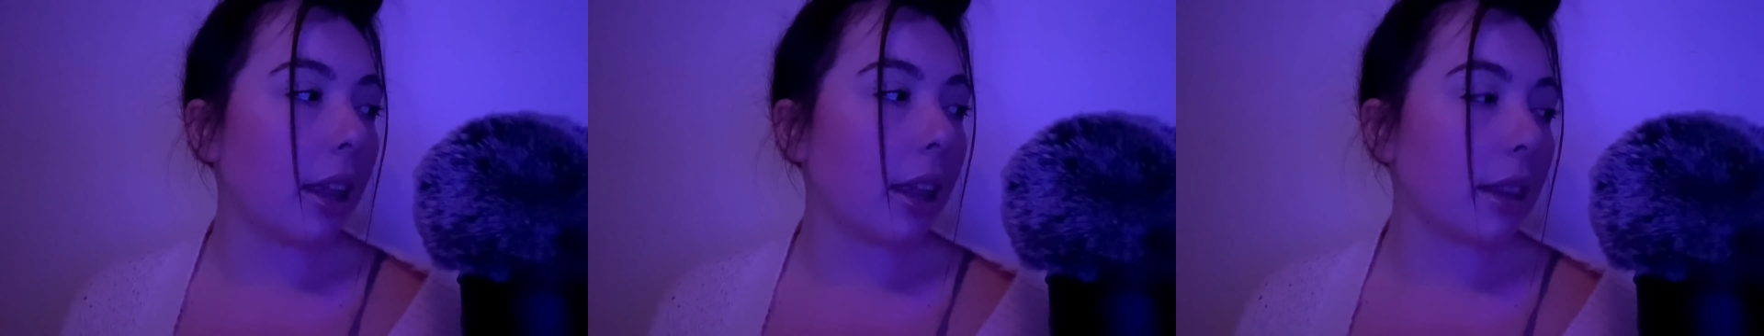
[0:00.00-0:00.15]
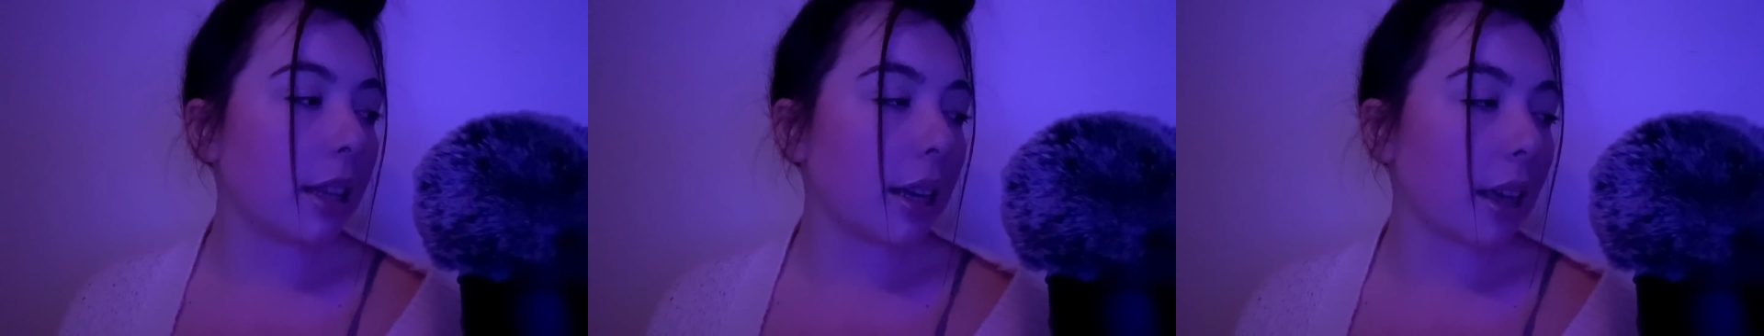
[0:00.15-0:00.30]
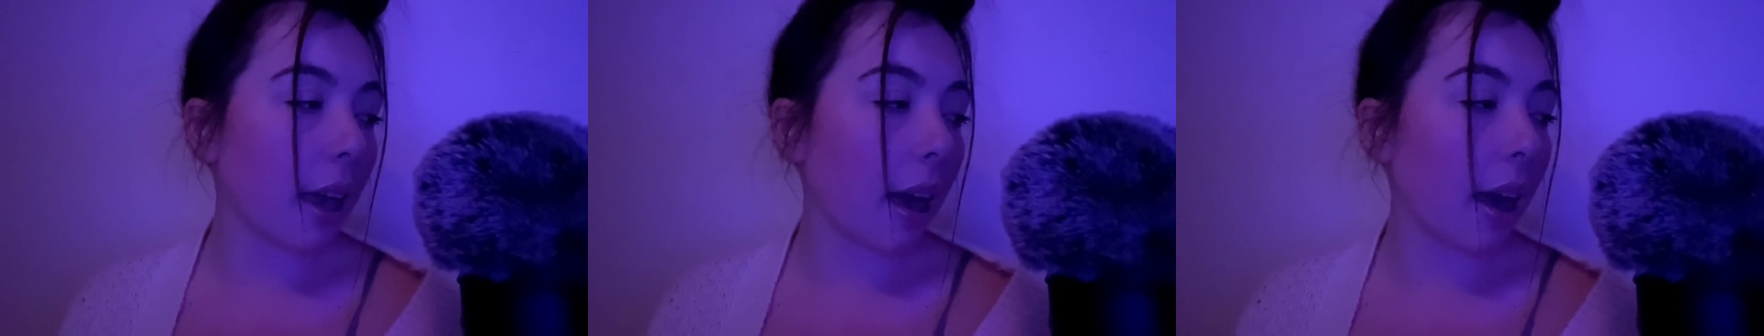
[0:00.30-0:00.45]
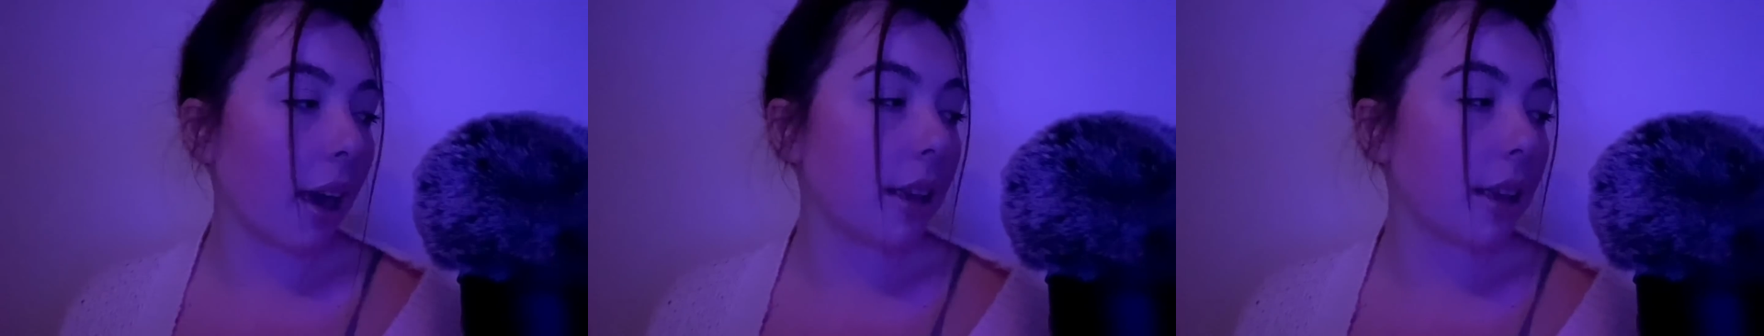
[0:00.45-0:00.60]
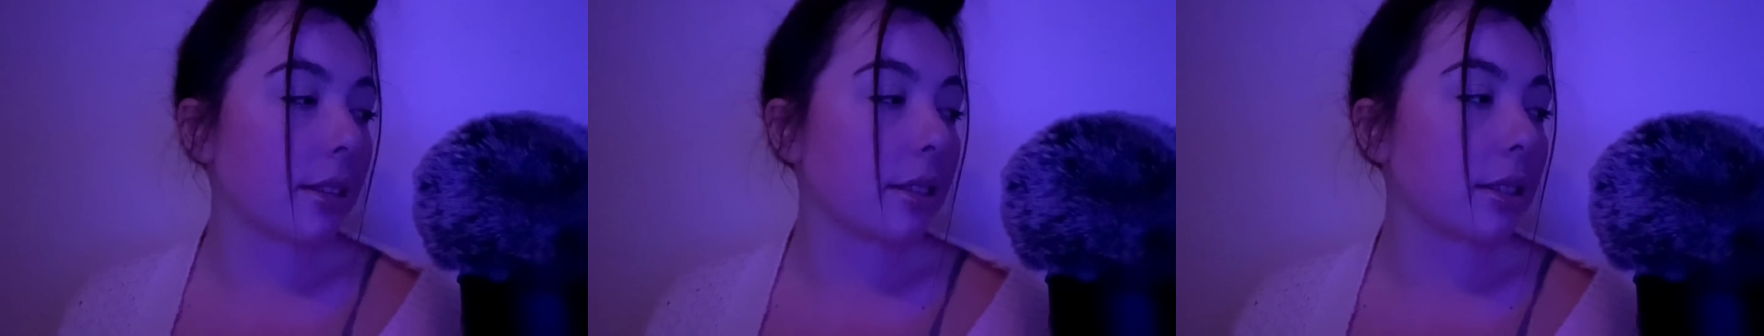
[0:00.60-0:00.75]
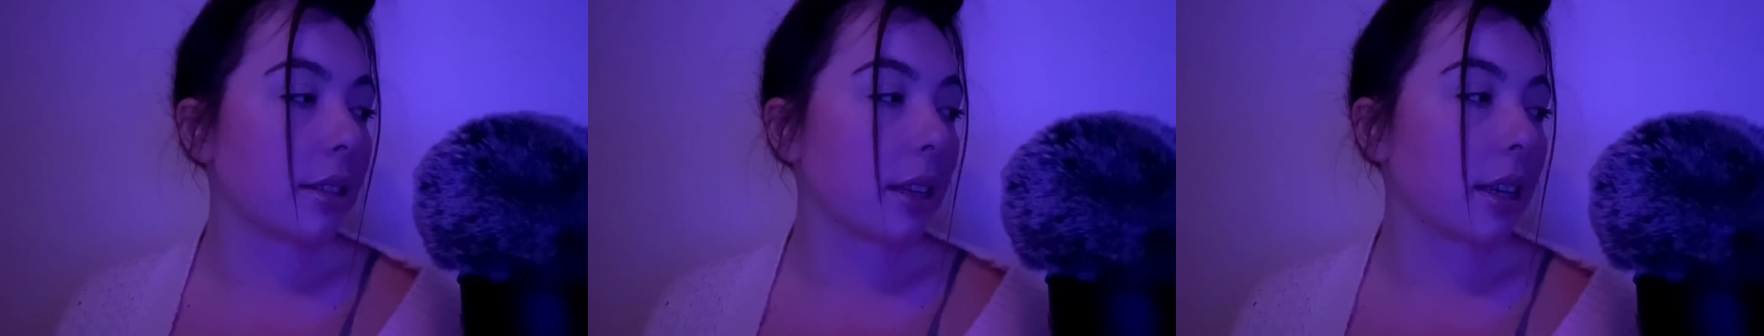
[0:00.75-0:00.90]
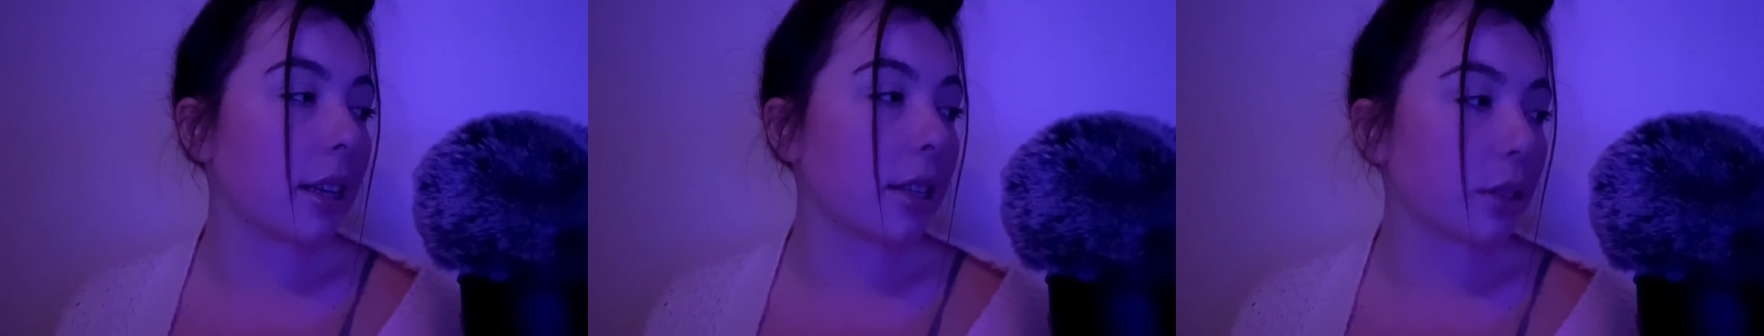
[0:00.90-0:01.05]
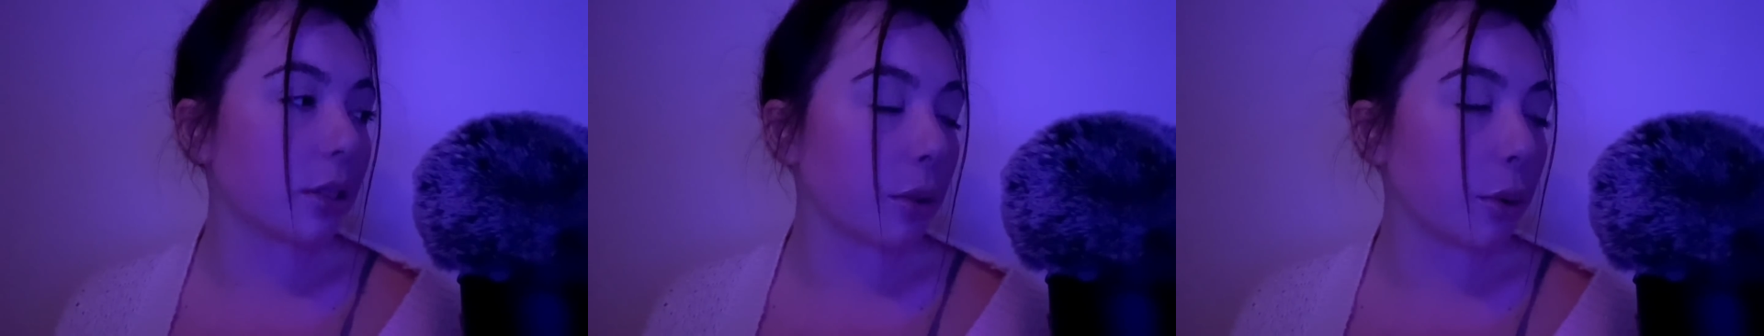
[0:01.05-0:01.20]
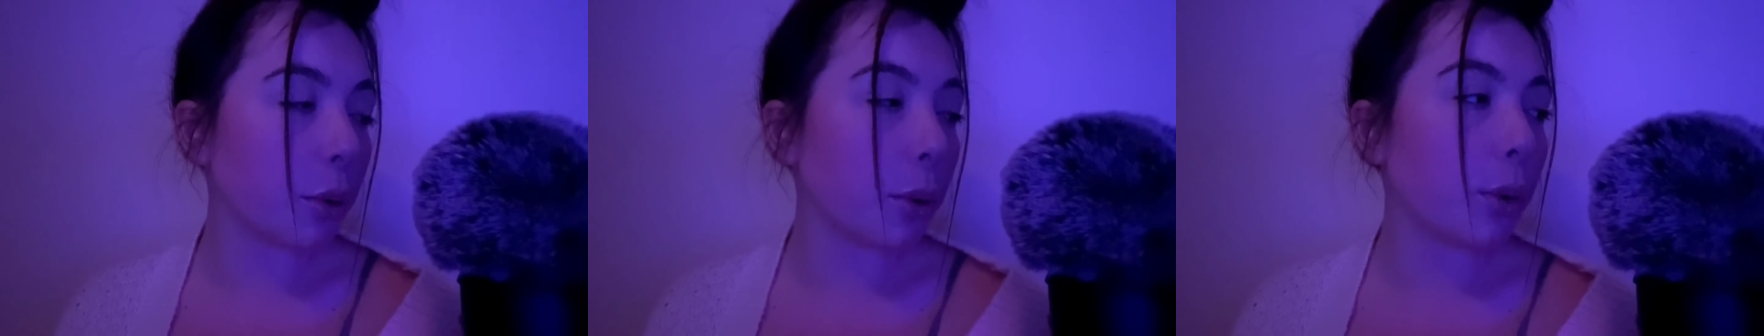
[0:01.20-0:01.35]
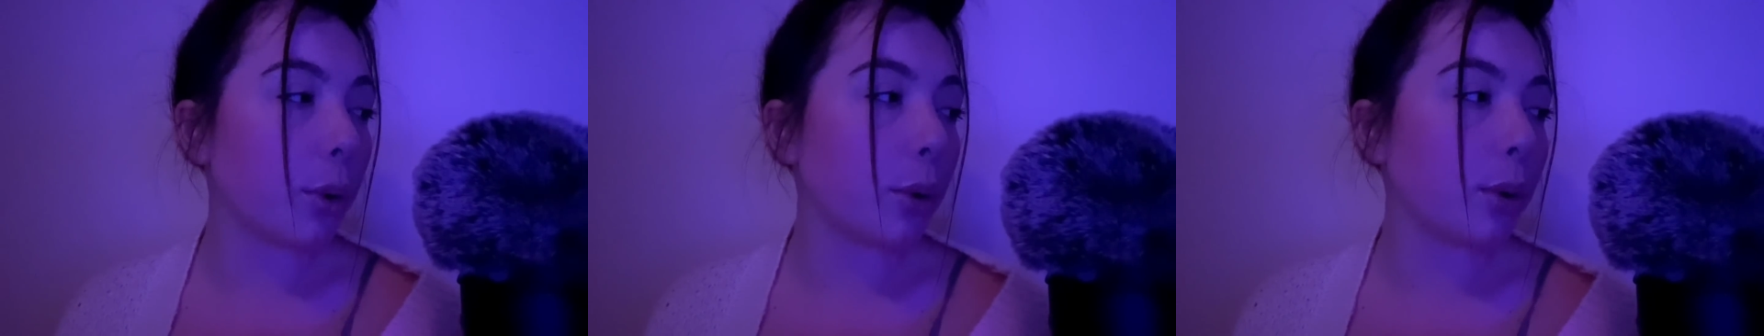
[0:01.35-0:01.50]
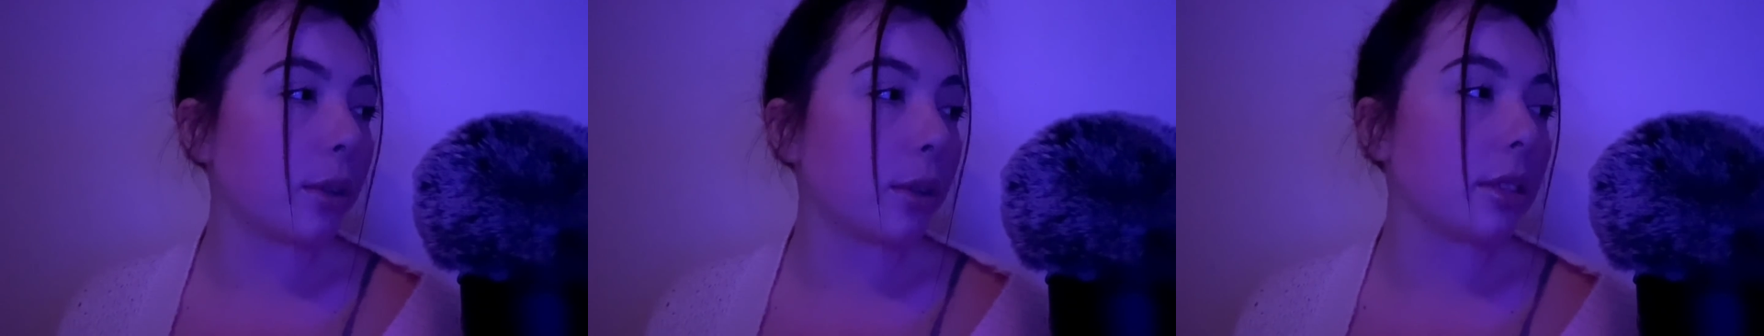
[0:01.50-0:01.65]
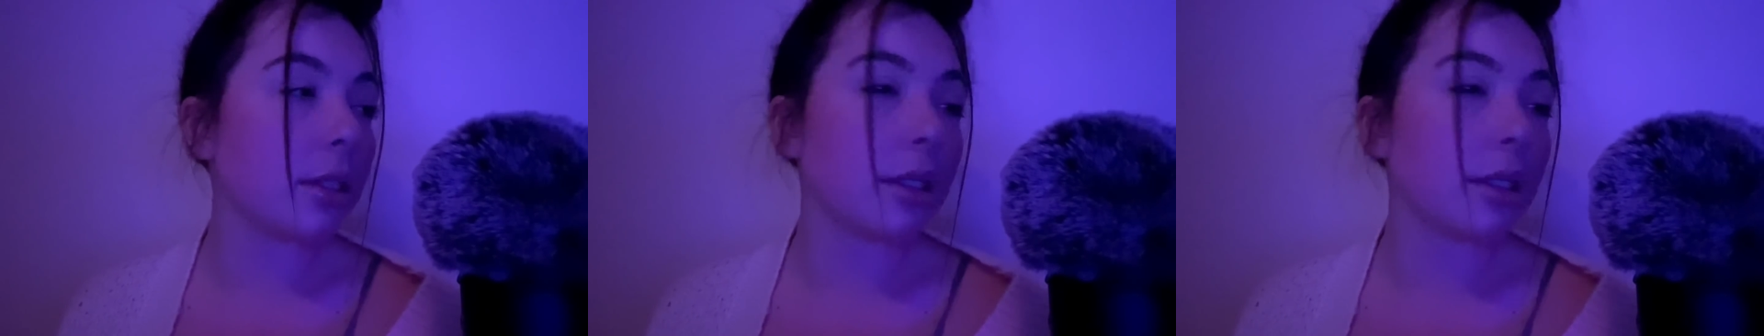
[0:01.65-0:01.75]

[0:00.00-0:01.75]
the case is called